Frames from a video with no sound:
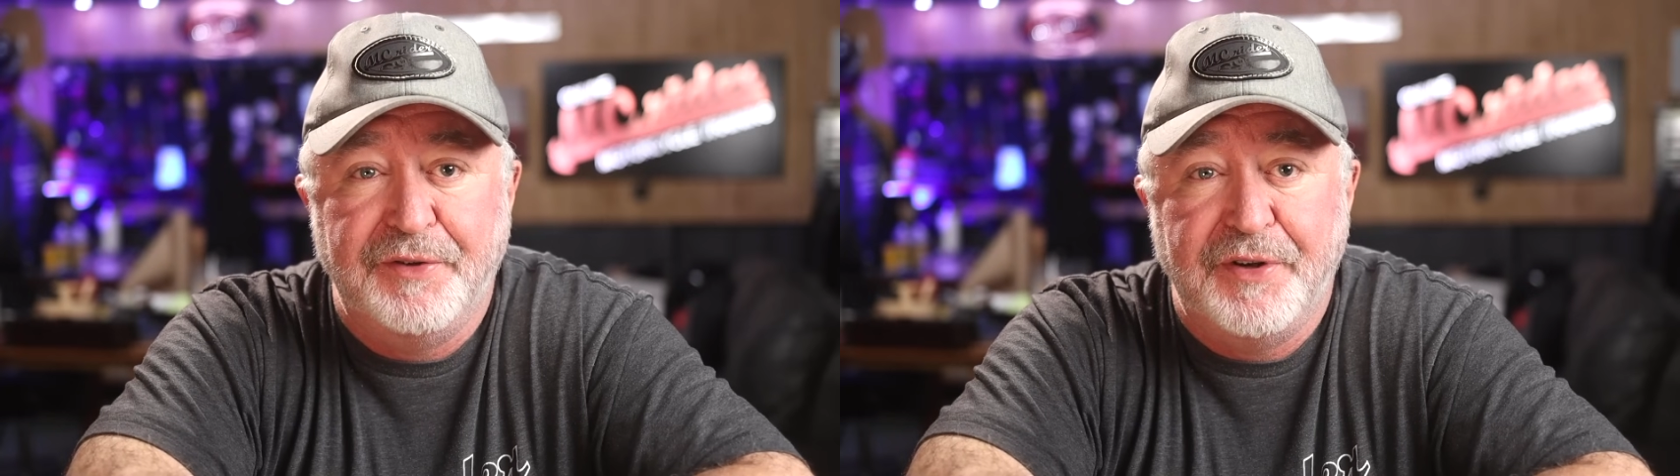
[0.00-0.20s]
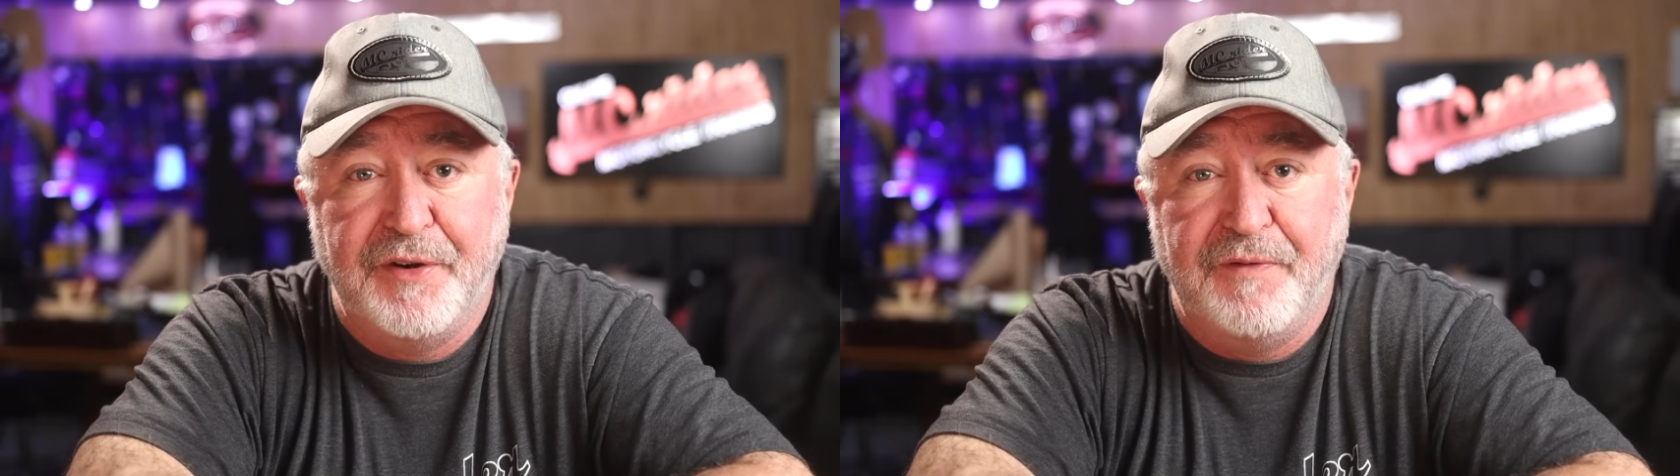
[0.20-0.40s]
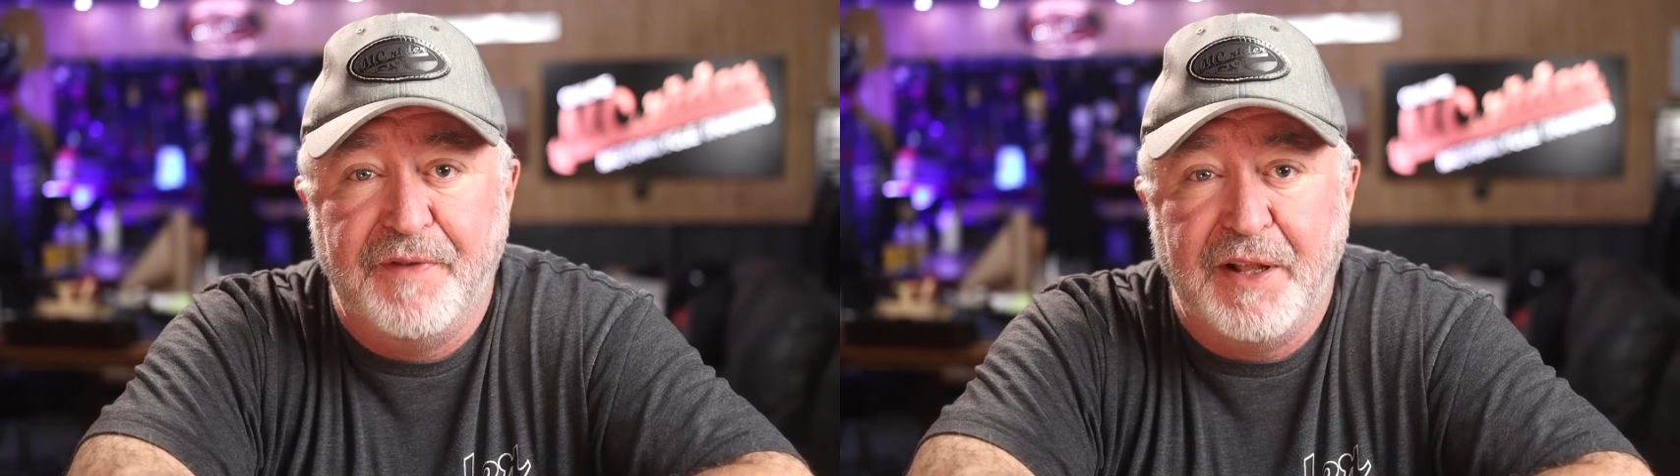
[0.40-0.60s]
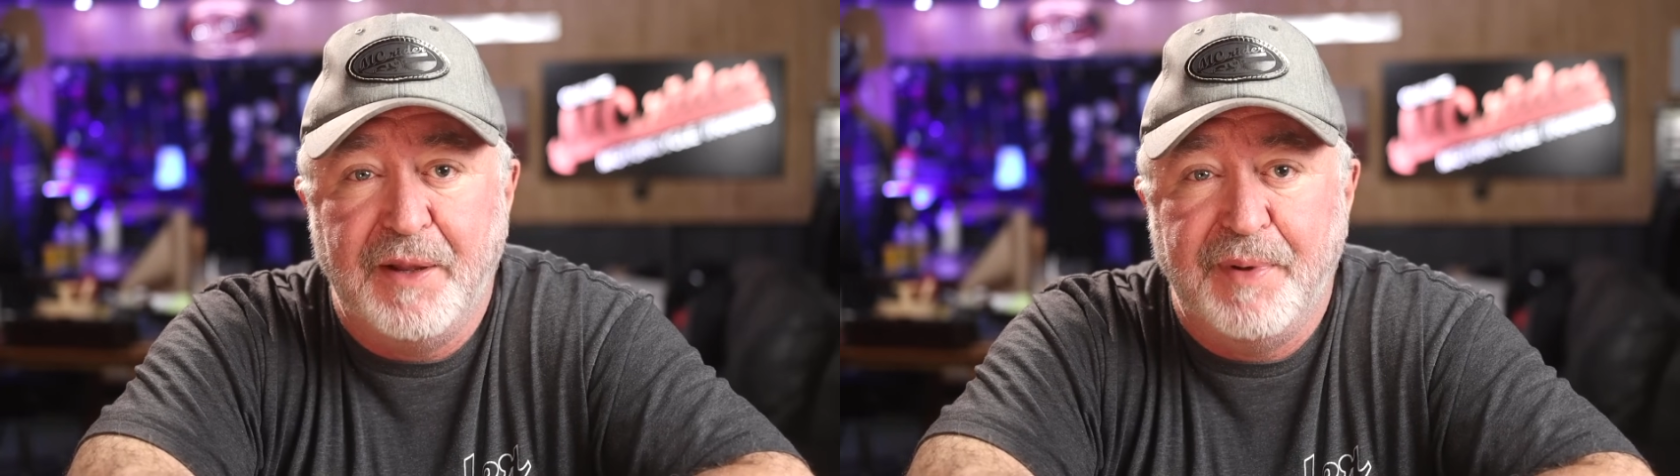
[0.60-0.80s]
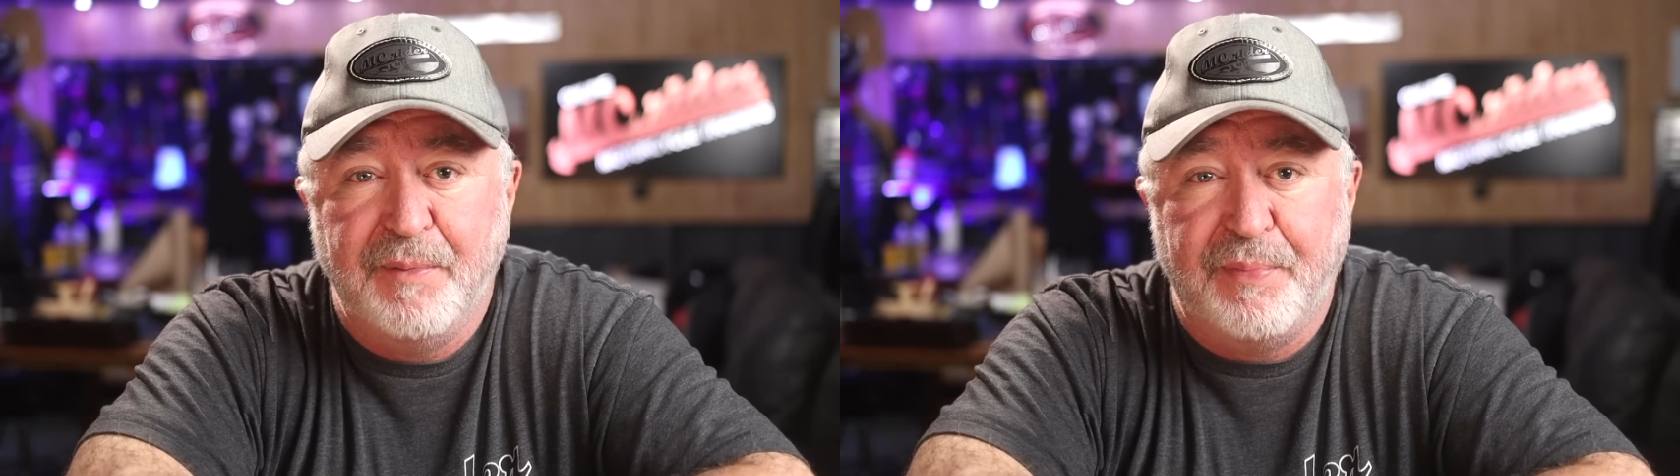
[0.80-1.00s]
to
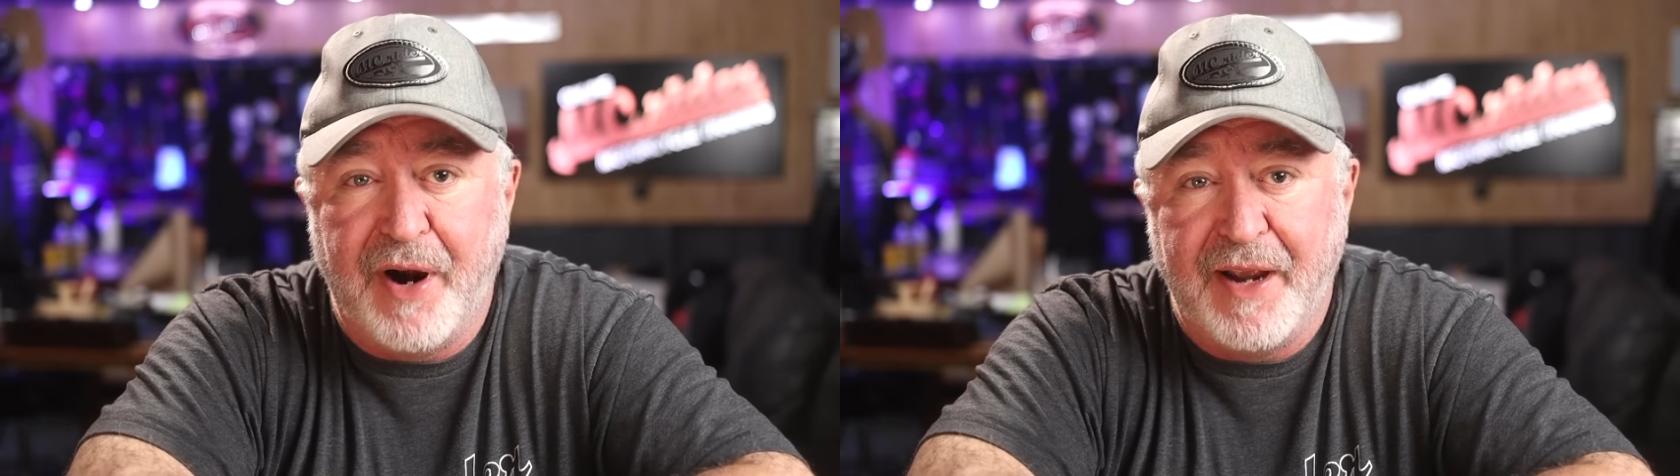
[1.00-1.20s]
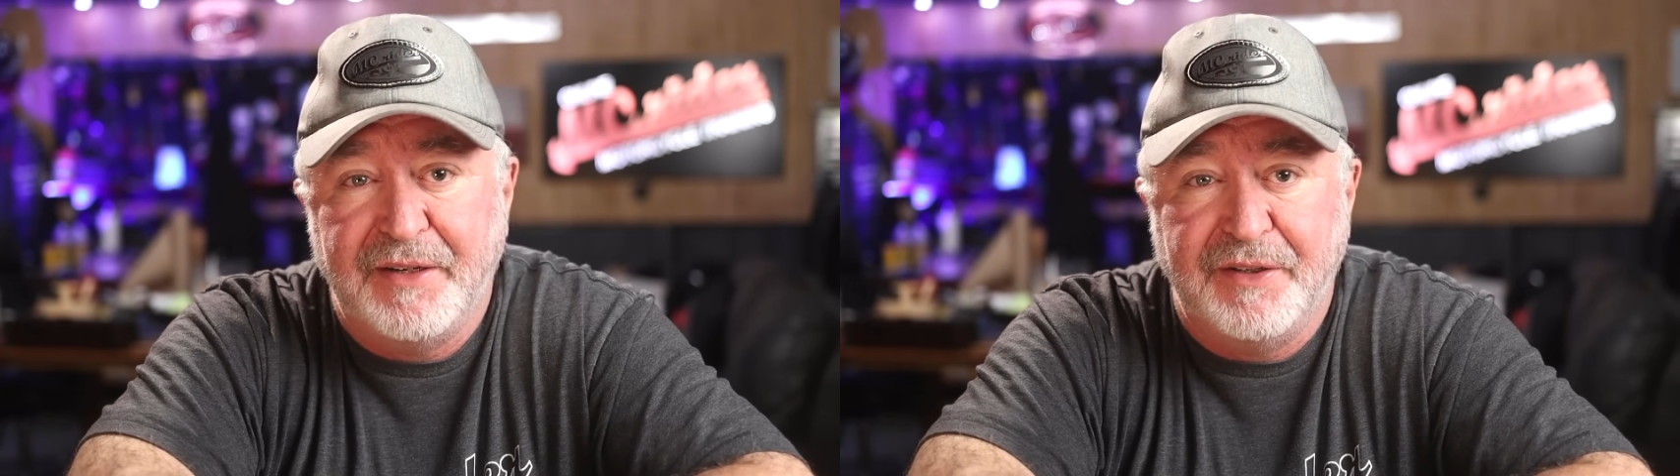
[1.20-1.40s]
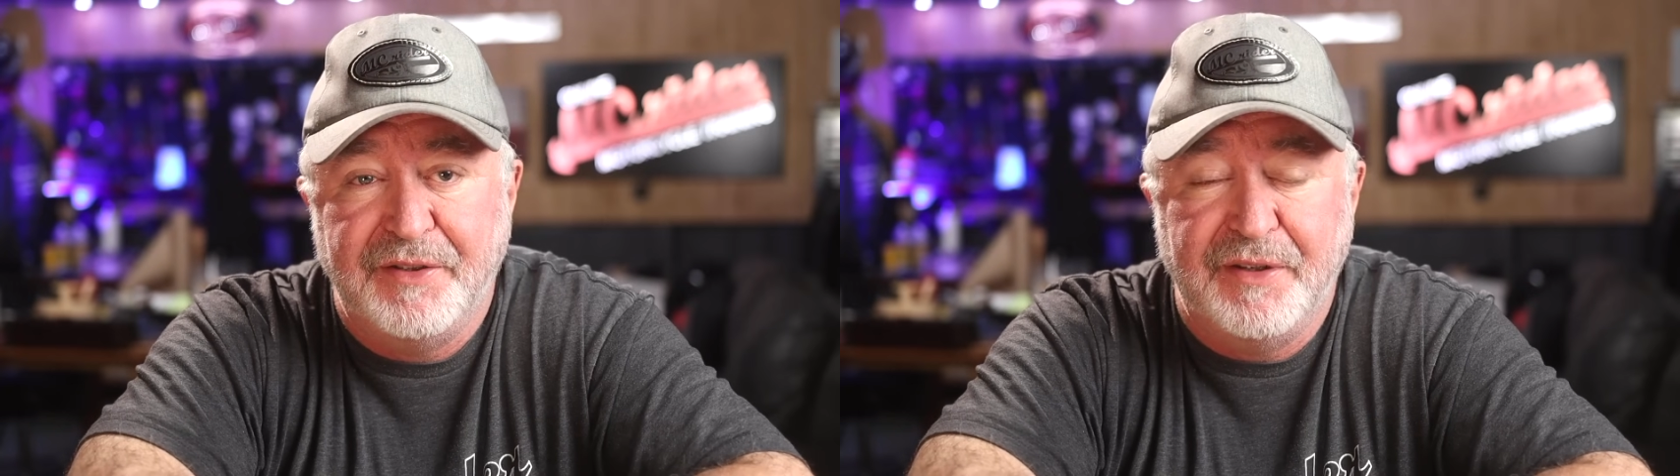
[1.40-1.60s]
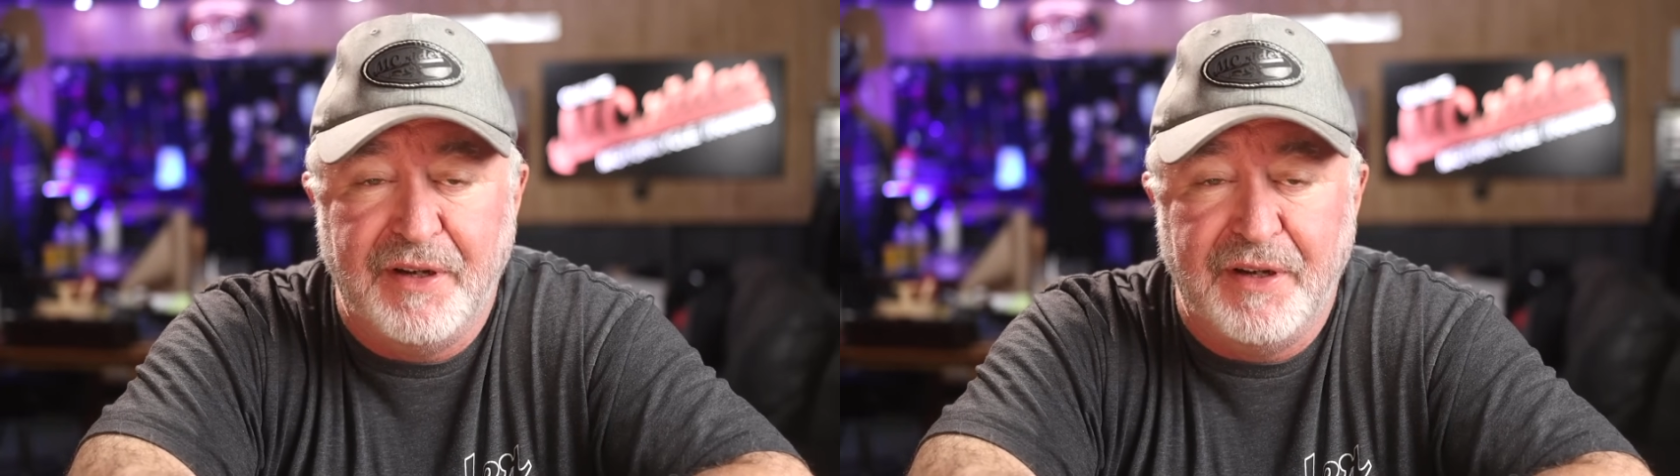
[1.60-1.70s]
develop and practice